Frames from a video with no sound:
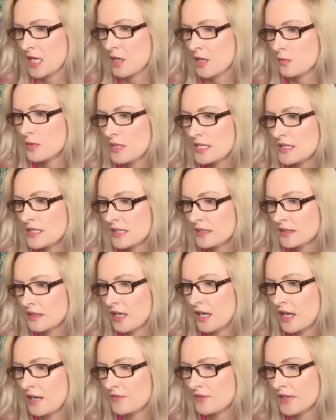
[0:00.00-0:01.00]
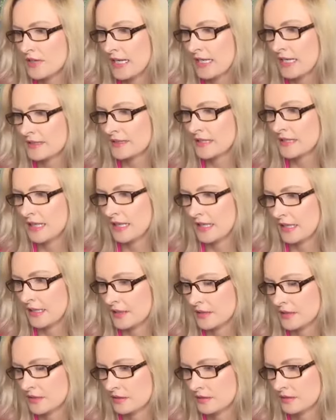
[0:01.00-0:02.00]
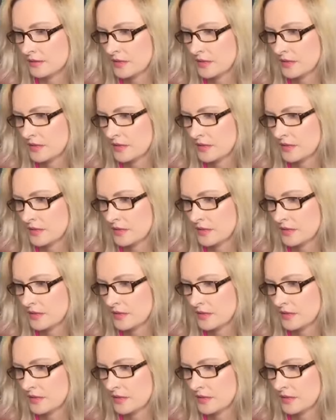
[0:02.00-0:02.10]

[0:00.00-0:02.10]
We set off hand in hand.